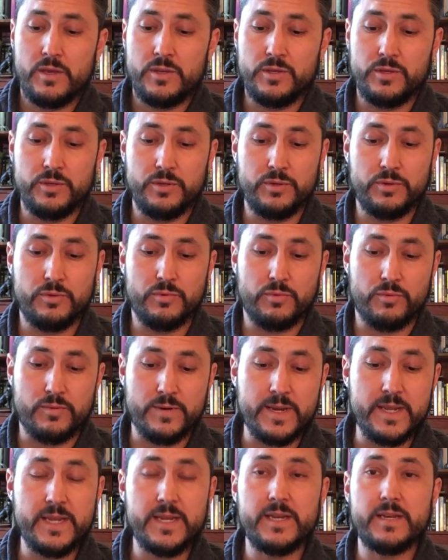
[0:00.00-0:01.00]
You
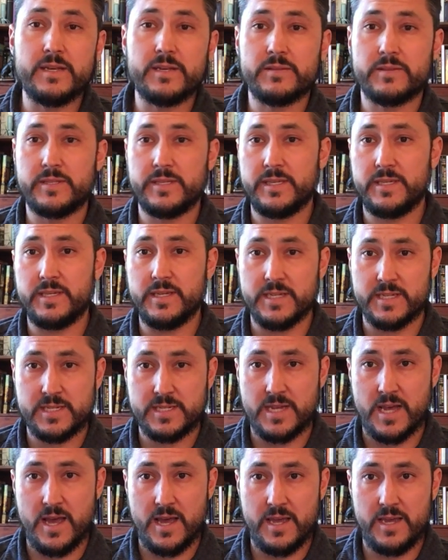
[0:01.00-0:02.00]
read the
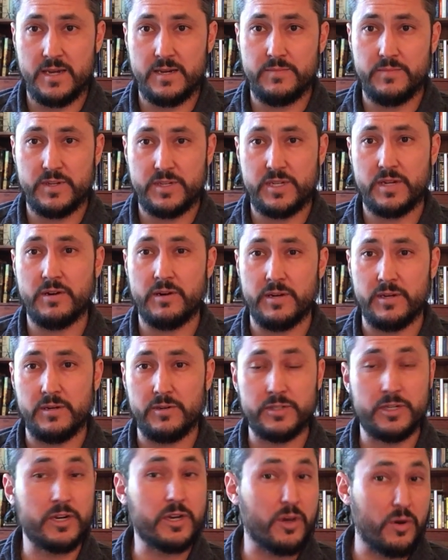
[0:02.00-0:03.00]
assigned
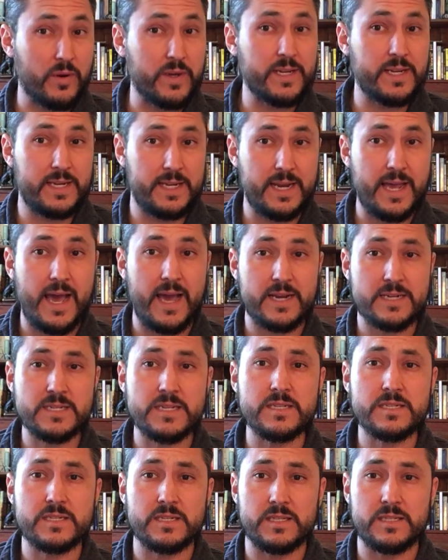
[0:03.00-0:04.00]
material. You're going to need
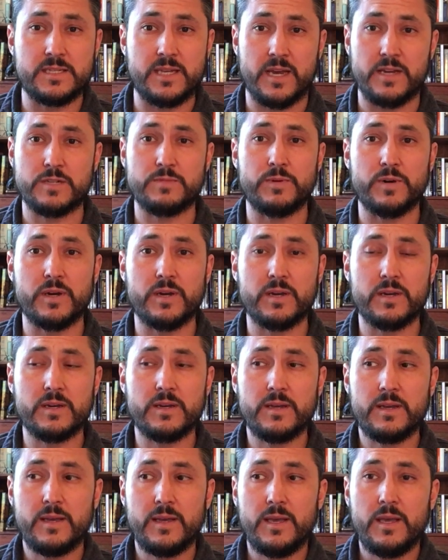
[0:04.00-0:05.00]
access to the textbook.
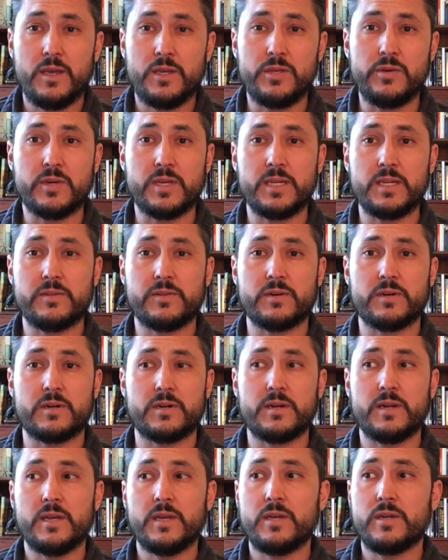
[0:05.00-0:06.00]
You can
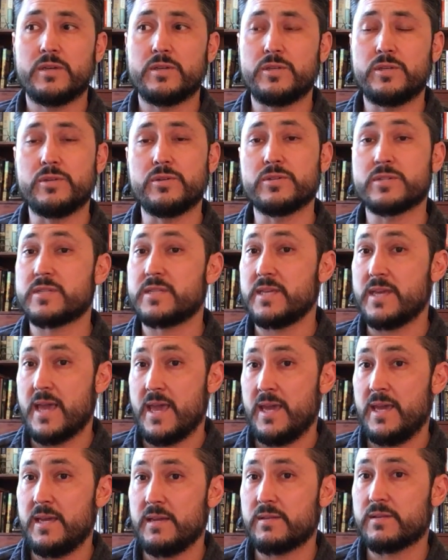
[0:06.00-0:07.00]
either use the
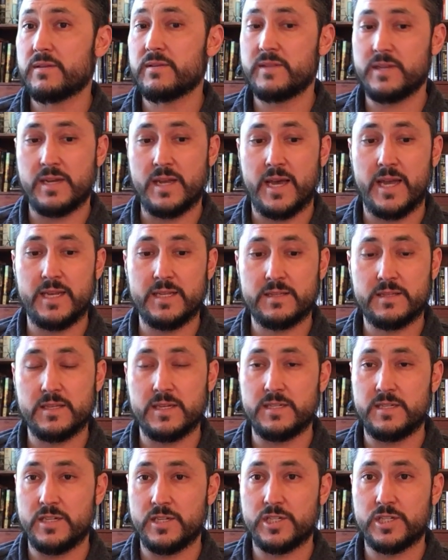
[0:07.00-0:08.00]
8th or the 9th
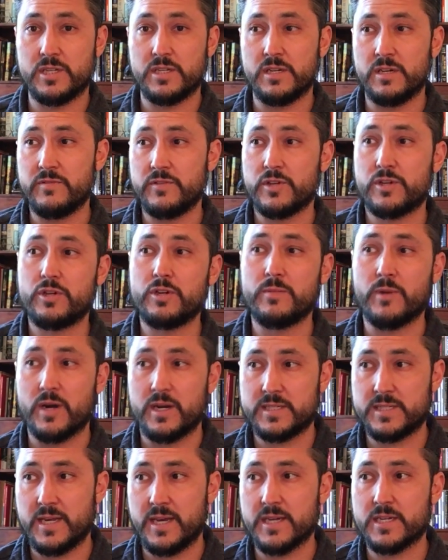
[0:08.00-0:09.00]
edition of the
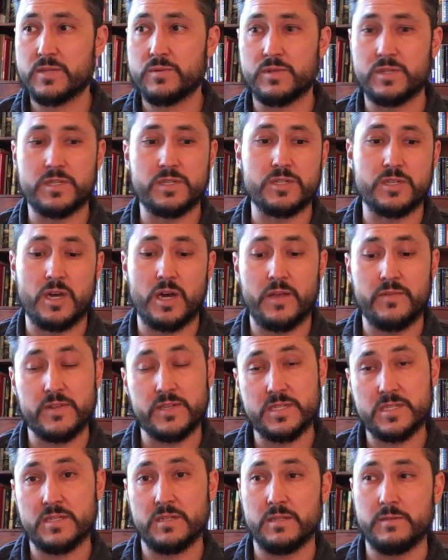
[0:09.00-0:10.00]
Kumar text, which is on
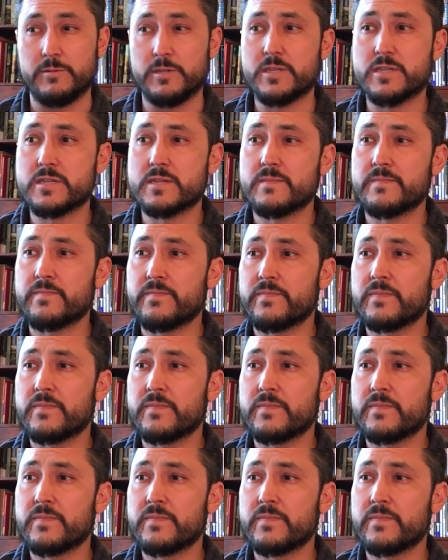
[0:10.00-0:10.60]
the syllabus.